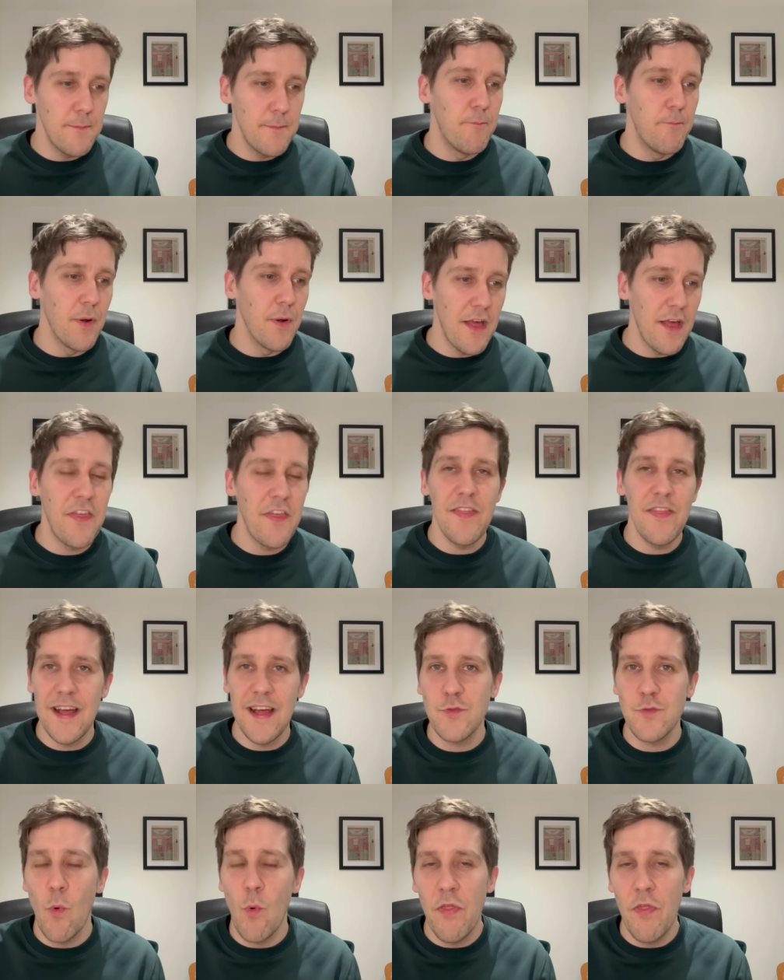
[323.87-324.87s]
but I think
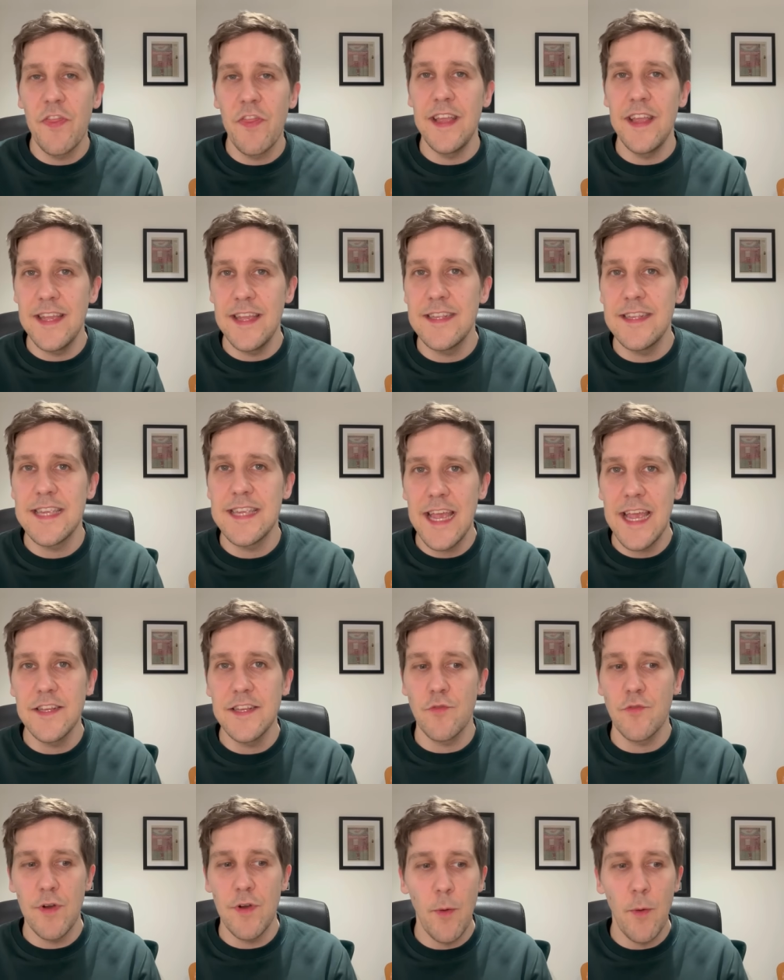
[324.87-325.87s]
that's one thing you can take
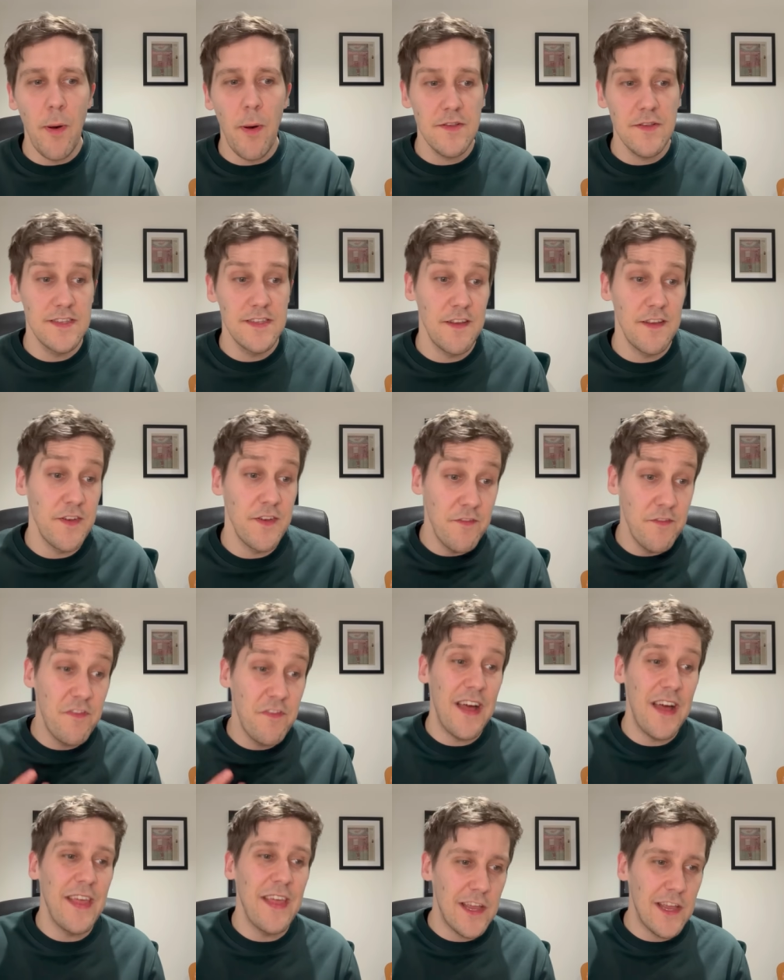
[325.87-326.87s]
as a real positive. And in
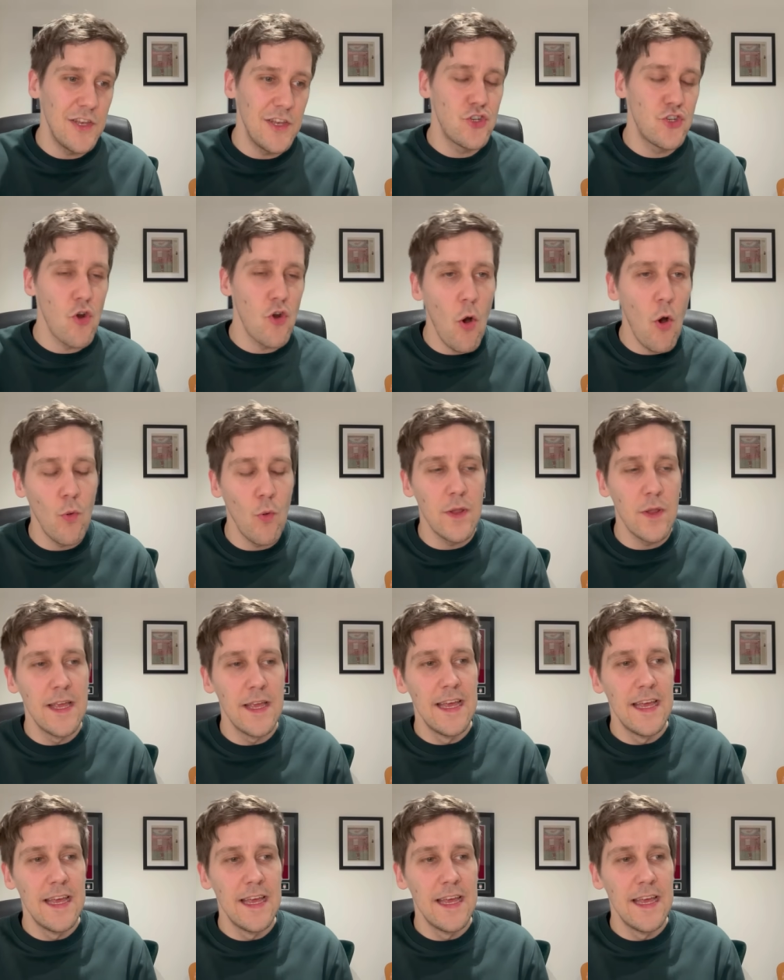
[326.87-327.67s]
fact, that control,